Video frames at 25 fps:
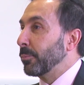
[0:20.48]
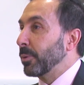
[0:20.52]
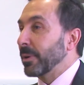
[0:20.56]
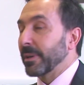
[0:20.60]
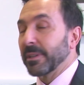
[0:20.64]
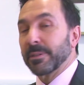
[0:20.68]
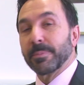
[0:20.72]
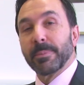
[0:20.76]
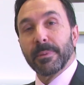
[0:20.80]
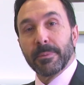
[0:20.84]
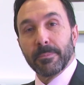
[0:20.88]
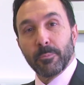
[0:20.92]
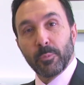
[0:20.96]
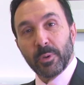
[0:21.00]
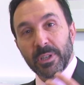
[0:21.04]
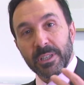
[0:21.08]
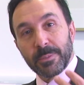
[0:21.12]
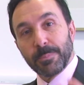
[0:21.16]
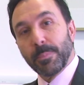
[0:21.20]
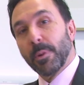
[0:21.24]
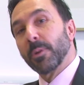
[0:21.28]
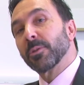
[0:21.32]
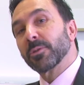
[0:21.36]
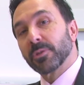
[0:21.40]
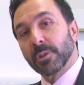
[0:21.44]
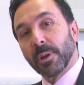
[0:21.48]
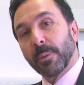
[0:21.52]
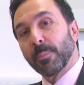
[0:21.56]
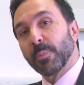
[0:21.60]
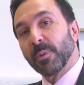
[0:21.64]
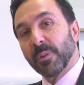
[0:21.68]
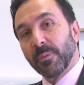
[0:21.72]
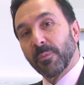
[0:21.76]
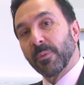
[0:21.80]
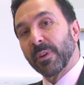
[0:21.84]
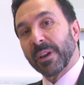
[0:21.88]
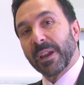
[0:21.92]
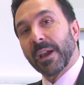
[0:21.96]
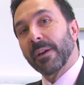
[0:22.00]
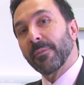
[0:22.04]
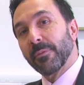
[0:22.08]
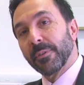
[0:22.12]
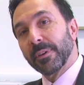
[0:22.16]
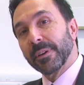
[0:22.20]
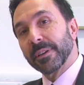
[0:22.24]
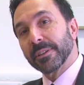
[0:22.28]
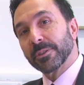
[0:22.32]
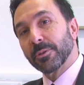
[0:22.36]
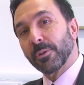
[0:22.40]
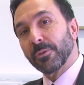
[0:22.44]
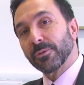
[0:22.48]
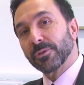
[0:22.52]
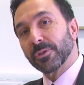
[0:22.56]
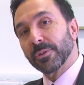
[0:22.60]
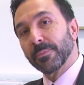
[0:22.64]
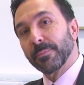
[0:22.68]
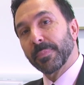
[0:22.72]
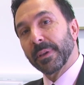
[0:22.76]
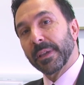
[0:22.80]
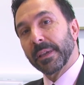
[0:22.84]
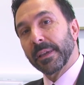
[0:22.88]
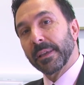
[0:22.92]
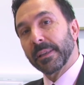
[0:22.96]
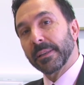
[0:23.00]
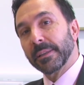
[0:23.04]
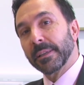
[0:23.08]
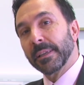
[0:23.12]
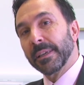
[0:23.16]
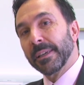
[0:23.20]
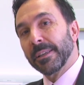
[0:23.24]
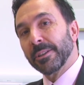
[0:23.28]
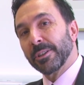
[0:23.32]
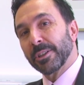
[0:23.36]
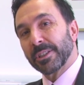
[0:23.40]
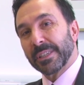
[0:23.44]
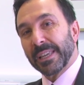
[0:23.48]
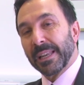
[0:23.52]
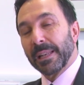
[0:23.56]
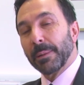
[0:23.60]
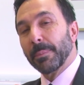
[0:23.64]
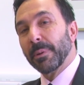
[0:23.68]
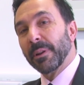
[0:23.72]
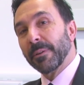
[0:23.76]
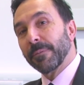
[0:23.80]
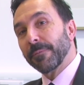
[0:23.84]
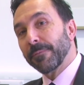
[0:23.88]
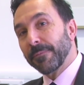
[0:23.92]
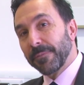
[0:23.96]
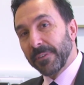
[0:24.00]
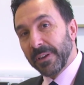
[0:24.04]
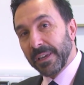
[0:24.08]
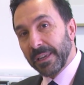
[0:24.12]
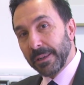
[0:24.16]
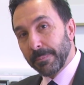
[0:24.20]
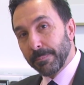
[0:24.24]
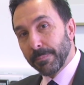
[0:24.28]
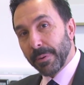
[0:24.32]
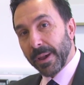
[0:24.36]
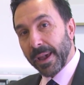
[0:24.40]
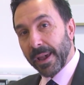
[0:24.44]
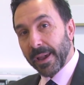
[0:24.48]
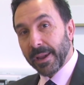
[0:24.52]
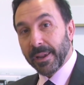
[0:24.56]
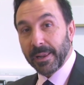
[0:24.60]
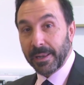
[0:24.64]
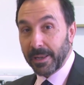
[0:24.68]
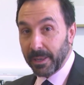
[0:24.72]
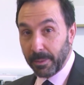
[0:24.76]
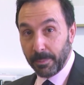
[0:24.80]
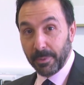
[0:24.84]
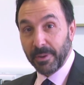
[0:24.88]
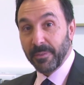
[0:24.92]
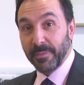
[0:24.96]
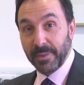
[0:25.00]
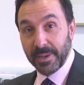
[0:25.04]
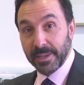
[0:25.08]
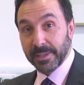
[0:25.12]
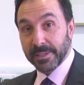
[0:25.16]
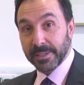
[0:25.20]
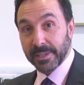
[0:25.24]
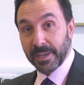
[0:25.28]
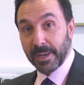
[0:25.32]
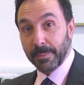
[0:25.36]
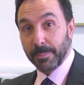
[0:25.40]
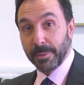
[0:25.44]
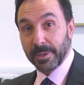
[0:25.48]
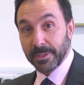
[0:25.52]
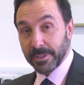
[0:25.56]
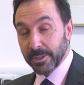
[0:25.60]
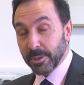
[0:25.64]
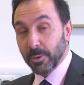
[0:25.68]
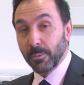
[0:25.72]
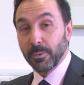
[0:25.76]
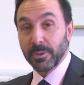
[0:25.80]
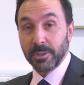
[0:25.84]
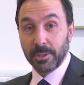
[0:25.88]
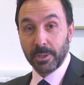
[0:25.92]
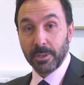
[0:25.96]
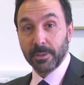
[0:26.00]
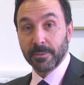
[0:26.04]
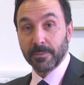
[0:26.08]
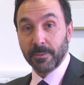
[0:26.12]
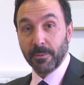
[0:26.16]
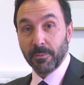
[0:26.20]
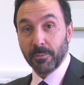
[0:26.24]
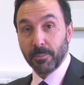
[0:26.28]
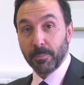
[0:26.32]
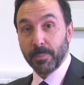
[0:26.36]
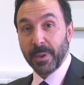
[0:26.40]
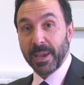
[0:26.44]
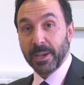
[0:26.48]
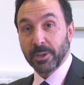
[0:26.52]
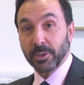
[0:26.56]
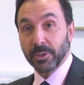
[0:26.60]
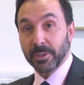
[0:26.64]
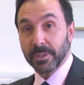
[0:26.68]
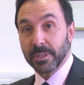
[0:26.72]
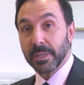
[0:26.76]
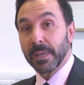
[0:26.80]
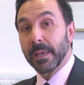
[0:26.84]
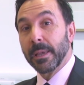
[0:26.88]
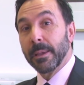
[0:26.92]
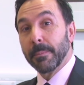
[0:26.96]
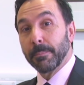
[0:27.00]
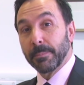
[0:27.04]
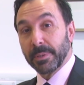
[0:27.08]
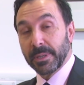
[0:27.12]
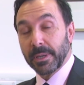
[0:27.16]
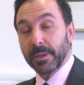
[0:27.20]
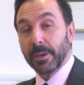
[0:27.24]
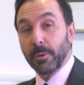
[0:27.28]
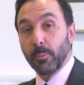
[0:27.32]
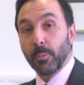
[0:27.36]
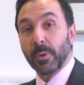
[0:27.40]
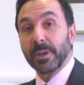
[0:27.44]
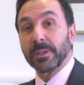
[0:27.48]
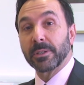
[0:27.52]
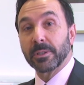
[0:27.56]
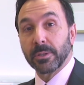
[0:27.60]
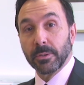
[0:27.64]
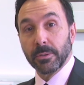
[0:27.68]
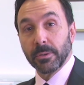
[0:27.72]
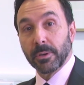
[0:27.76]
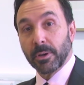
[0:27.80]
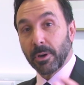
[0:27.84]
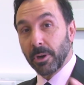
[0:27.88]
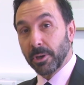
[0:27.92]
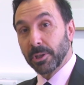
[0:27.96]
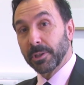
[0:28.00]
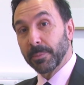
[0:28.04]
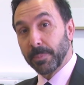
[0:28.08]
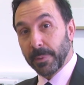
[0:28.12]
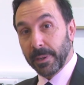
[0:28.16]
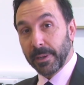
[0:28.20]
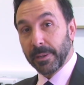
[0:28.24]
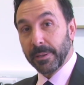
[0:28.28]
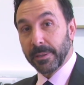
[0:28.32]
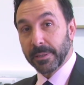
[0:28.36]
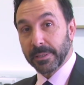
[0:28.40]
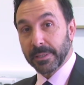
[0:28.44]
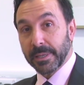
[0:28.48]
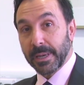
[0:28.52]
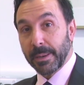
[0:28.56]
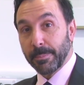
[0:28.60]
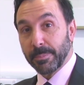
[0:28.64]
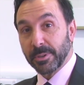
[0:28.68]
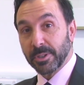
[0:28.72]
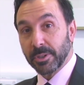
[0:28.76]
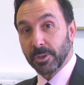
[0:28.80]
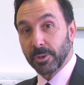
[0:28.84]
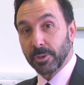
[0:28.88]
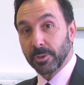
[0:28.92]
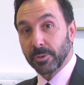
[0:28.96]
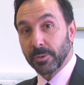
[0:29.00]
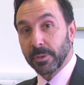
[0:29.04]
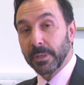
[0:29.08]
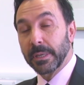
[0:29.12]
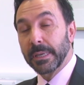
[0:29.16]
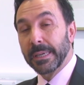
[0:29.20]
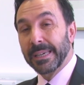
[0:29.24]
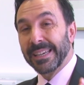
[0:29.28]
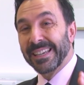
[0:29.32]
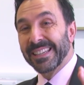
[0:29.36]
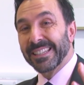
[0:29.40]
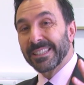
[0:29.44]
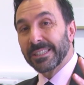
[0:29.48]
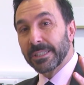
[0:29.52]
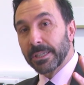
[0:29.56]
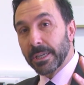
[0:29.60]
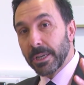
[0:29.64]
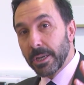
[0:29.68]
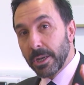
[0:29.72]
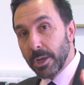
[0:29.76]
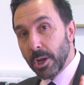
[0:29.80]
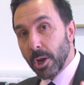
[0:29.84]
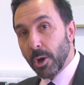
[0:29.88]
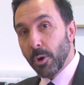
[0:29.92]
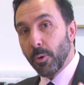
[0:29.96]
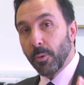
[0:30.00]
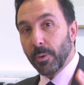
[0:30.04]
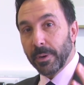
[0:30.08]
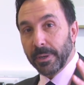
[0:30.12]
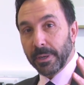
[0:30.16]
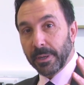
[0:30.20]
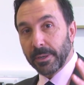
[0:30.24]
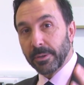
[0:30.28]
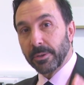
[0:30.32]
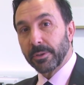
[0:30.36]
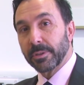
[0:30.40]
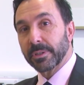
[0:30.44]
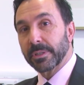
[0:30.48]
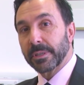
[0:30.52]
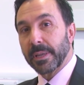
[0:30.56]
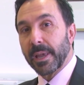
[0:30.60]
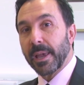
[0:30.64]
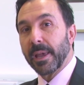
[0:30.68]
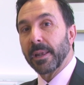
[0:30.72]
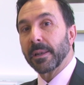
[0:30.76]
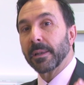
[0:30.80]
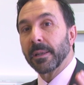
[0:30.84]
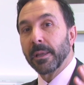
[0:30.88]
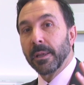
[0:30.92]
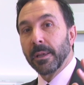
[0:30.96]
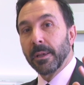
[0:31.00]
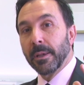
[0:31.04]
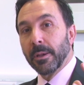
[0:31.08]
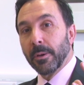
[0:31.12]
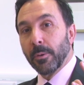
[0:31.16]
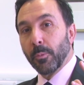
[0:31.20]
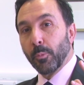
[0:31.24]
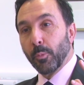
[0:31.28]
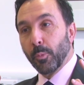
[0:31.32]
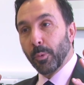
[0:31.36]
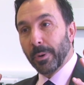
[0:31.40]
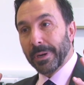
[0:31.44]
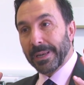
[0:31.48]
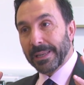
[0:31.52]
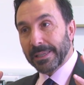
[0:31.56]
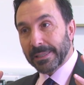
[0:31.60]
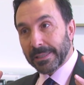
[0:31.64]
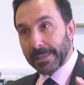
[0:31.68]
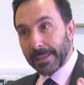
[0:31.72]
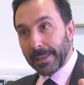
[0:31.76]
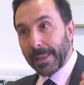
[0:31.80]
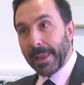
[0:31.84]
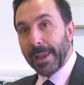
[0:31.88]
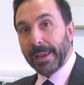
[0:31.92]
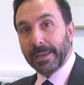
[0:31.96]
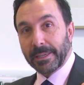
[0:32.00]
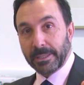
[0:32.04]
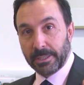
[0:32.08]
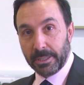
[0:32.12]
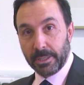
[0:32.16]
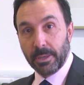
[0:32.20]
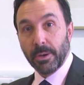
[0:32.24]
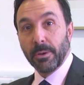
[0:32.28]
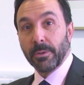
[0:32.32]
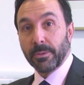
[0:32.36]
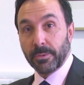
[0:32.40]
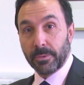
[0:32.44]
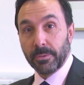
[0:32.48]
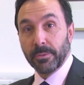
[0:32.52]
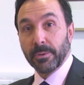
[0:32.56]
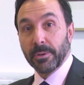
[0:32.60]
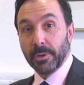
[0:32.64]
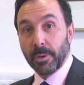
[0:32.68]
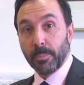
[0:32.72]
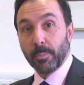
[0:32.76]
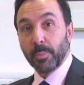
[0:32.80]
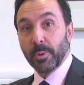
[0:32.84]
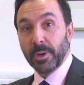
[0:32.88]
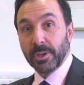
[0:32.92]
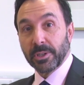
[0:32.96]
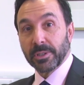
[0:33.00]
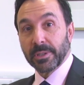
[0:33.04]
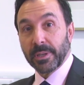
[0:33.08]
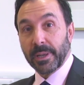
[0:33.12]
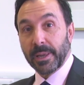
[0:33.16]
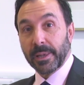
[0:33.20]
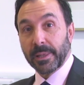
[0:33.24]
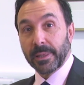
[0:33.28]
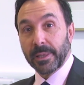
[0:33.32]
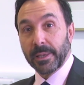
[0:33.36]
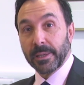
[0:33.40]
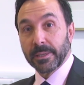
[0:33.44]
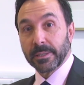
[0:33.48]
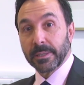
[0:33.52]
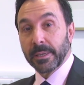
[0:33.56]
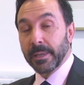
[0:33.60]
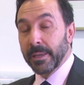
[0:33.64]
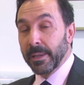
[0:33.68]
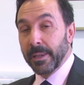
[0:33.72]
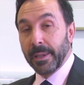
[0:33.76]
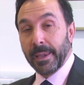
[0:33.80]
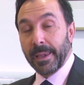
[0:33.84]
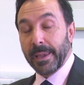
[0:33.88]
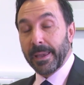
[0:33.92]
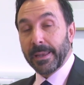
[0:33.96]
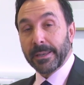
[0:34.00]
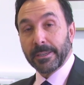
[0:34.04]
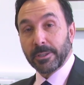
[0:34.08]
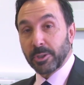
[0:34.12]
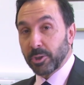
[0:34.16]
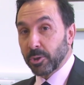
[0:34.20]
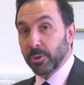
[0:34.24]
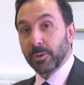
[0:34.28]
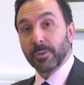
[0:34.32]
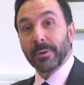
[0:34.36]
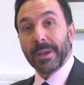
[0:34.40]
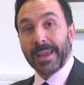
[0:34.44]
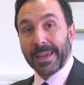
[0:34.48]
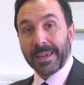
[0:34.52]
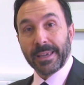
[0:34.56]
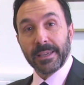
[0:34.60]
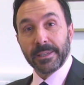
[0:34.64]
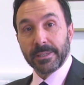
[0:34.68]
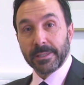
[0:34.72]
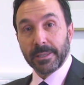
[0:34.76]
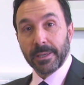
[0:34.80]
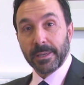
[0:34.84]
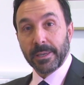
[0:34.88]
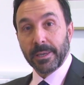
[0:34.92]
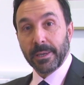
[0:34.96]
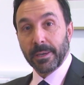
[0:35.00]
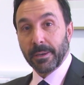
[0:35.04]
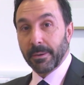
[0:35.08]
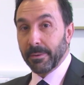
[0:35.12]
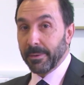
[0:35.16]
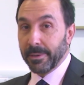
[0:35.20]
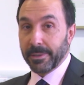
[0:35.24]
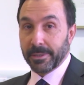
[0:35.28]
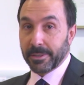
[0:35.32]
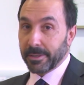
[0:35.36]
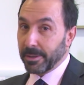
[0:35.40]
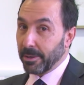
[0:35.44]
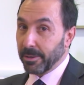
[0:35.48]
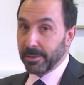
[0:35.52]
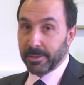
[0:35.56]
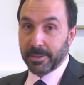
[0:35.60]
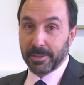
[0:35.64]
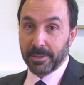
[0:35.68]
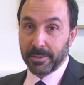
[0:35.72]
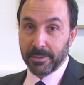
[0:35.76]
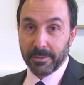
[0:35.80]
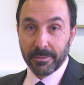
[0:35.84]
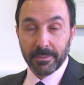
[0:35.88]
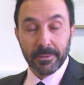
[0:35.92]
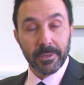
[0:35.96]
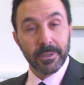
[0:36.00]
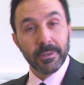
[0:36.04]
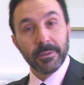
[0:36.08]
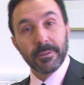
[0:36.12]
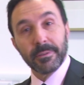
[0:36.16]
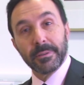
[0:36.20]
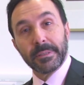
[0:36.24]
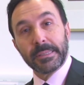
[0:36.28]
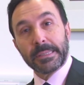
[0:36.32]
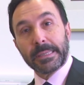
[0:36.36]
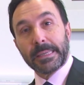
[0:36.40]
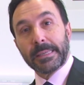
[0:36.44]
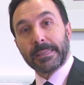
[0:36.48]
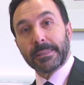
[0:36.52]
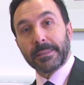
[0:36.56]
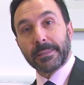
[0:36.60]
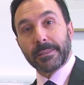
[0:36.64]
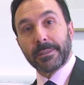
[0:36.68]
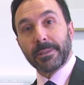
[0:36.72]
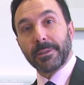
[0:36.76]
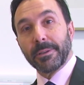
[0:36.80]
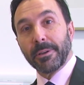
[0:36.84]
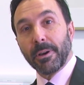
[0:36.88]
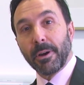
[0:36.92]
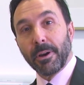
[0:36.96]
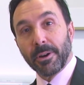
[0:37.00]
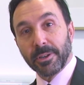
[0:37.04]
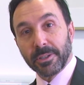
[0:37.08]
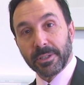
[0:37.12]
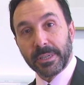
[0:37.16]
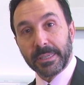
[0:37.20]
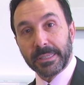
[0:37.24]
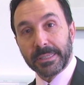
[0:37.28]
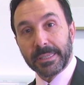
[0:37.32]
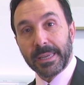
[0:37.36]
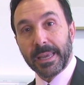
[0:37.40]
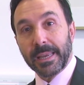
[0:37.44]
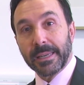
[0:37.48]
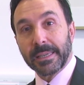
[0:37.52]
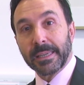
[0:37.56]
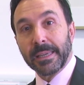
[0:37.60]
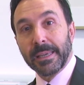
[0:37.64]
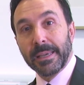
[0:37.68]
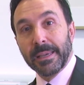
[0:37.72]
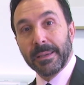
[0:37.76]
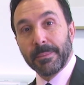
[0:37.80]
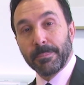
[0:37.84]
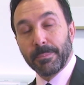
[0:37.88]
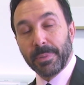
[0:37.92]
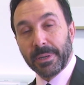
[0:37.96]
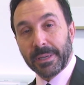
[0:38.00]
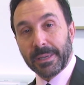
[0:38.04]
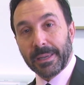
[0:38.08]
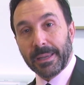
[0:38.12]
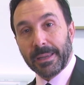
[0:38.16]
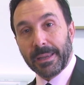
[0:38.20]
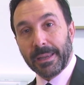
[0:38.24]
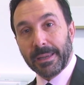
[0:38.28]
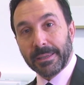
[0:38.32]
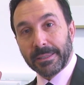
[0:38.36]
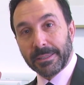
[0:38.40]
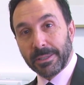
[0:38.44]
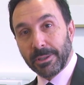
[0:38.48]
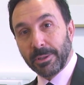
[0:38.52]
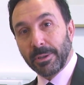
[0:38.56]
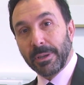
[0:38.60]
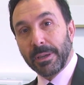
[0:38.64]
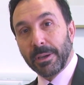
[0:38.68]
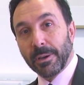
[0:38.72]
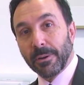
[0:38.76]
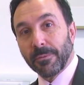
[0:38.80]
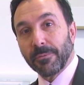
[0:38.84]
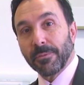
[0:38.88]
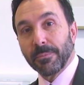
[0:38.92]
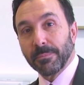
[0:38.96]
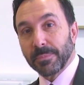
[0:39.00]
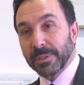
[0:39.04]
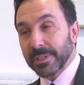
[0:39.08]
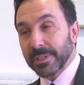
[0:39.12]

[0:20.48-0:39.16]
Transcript: what, has been, what his post-operative recovery has also been, just get a little bit of feedback, a little bit of insight, because it's always useful for patients, particularly ones who are contemplating this type of surgery, to know and understand what it's like to go through an operation like this. And sure, I could sit here and talk to you, you know, and, and until your heart's content, but until you hear from